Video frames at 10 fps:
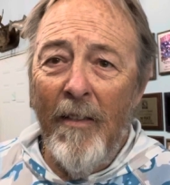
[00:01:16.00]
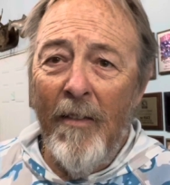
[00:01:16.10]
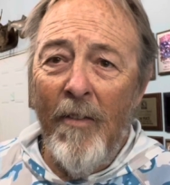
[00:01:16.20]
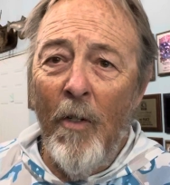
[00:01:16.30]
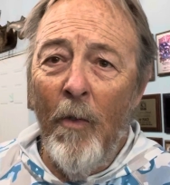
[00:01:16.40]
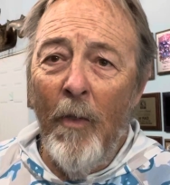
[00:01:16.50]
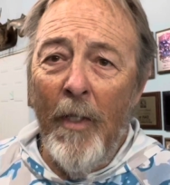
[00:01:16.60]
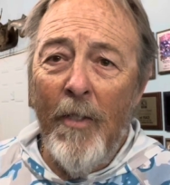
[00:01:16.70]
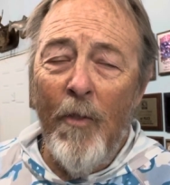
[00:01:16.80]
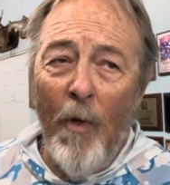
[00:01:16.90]
So
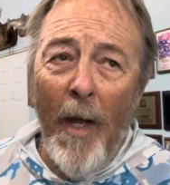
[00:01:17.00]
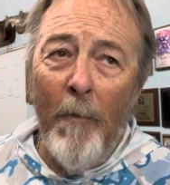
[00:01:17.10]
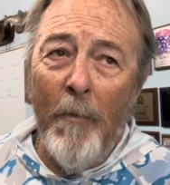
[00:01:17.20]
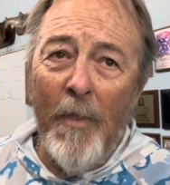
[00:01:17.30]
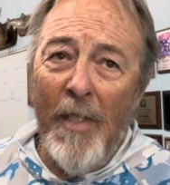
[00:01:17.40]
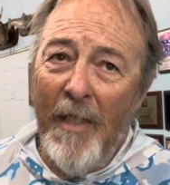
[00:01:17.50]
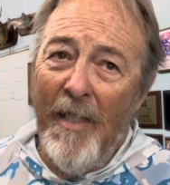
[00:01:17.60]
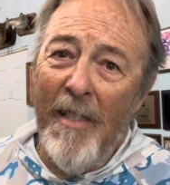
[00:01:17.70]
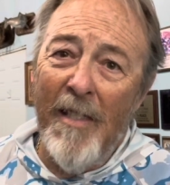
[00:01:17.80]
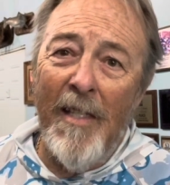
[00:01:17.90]
it's dropped 6
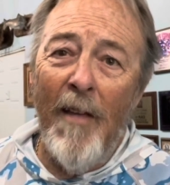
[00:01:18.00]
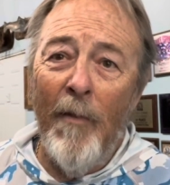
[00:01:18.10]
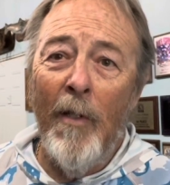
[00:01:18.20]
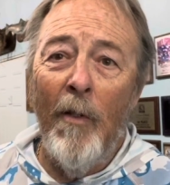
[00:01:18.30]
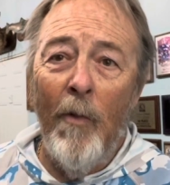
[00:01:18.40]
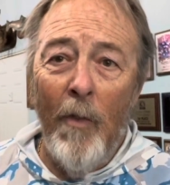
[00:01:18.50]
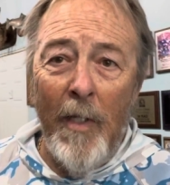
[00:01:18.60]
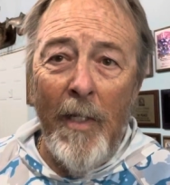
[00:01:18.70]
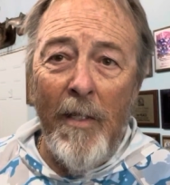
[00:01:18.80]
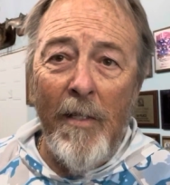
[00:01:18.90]
to 7
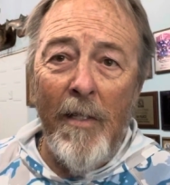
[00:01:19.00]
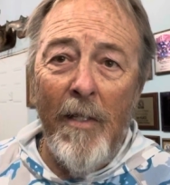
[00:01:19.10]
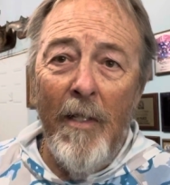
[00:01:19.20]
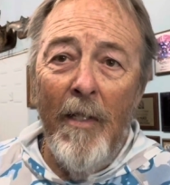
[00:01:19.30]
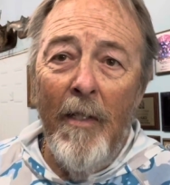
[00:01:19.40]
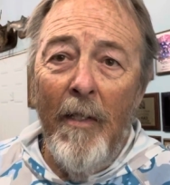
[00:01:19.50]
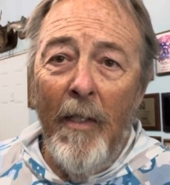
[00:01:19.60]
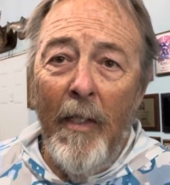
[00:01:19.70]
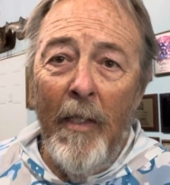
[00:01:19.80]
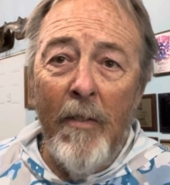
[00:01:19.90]
degrees
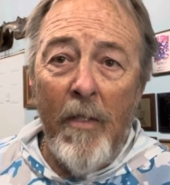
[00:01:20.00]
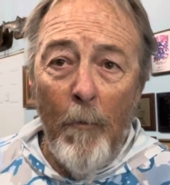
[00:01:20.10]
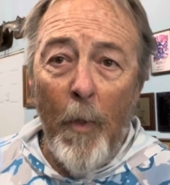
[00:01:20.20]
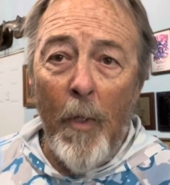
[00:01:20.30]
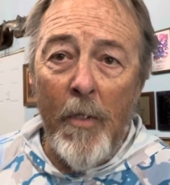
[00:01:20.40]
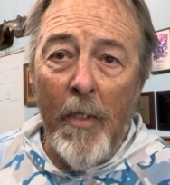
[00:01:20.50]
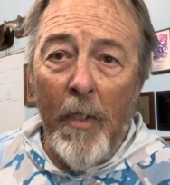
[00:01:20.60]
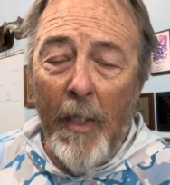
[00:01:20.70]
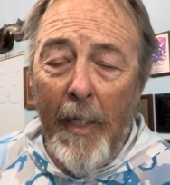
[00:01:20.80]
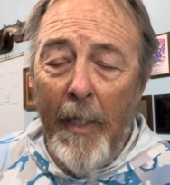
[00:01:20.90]
in some parts of the
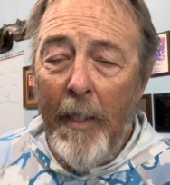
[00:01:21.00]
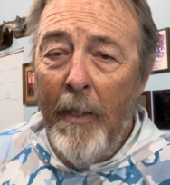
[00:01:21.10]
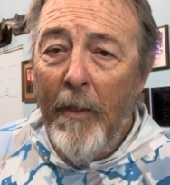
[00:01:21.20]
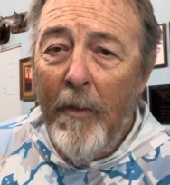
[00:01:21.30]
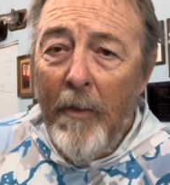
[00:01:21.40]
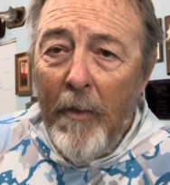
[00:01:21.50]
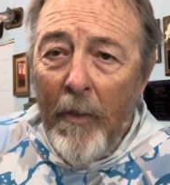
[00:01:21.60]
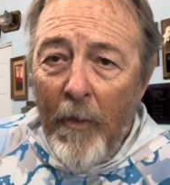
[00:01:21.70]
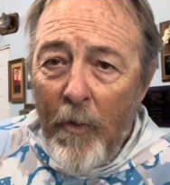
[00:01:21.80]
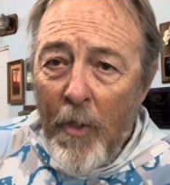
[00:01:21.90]
lake,
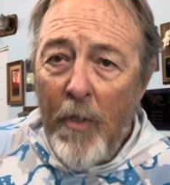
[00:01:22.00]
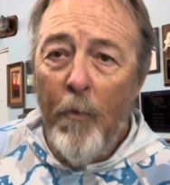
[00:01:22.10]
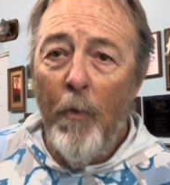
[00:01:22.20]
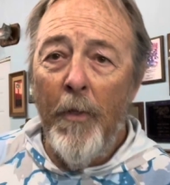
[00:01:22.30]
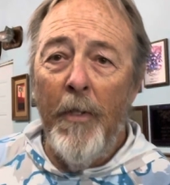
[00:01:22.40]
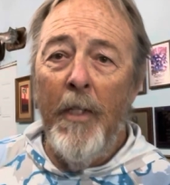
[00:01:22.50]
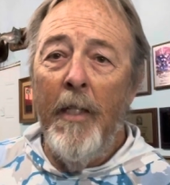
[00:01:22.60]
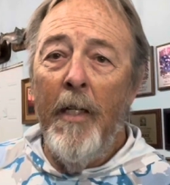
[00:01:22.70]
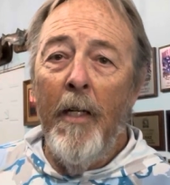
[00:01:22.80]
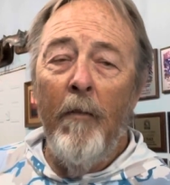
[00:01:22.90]
just with
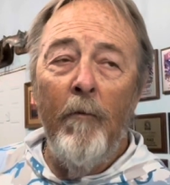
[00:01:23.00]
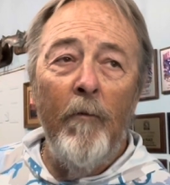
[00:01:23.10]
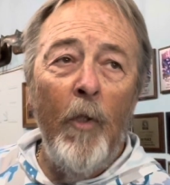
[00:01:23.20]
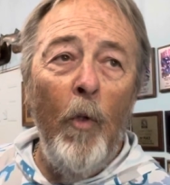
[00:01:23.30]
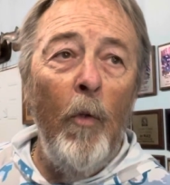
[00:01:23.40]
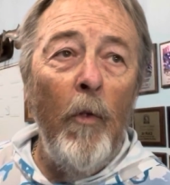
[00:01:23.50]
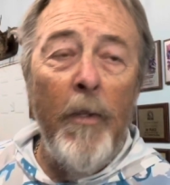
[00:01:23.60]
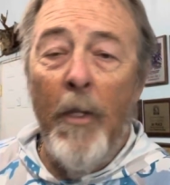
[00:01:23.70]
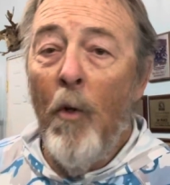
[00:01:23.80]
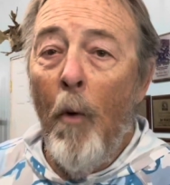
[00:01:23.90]
the cooler
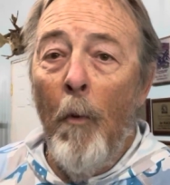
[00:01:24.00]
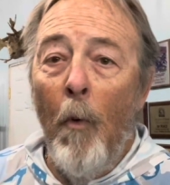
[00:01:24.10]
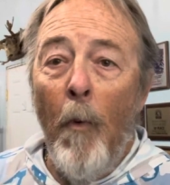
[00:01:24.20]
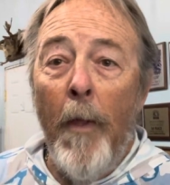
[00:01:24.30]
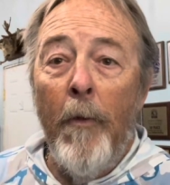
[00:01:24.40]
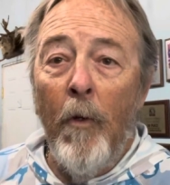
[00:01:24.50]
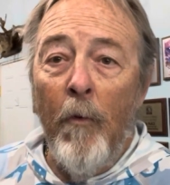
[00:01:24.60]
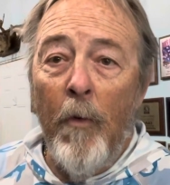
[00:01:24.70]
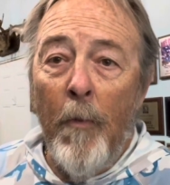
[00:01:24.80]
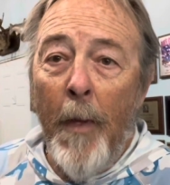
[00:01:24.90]
than normal weather
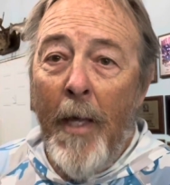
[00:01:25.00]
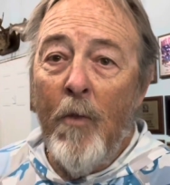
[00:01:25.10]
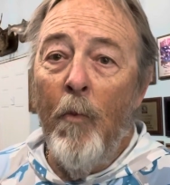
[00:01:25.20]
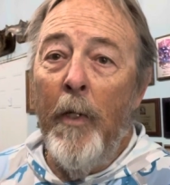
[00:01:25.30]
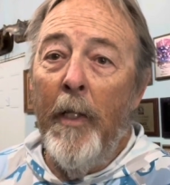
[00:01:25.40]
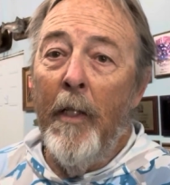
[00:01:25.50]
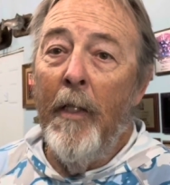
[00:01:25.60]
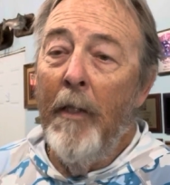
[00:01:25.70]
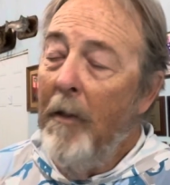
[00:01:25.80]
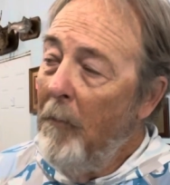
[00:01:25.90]
over the past week.
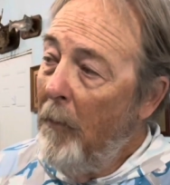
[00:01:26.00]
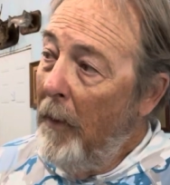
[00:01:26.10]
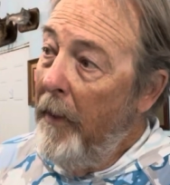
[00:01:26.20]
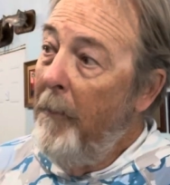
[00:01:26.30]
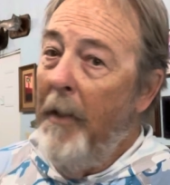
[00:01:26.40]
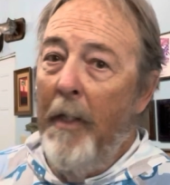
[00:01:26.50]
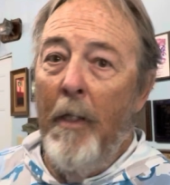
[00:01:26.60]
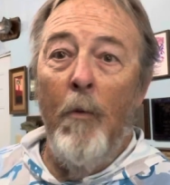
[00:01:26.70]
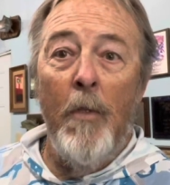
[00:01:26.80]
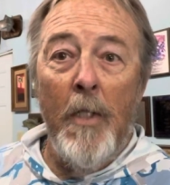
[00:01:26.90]
Believe me, it
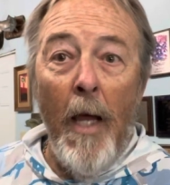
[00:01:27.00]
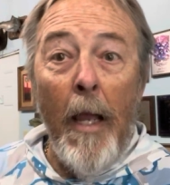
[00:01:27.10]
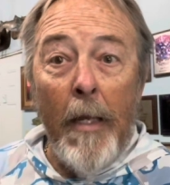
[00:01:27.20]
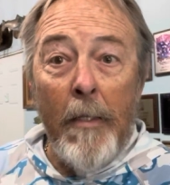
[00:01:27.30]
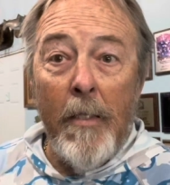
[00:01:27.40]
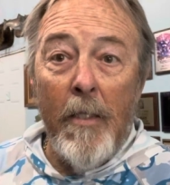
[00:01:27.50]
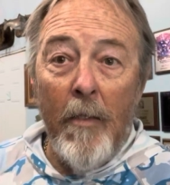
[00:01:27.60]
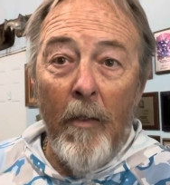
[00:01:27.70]
was nice.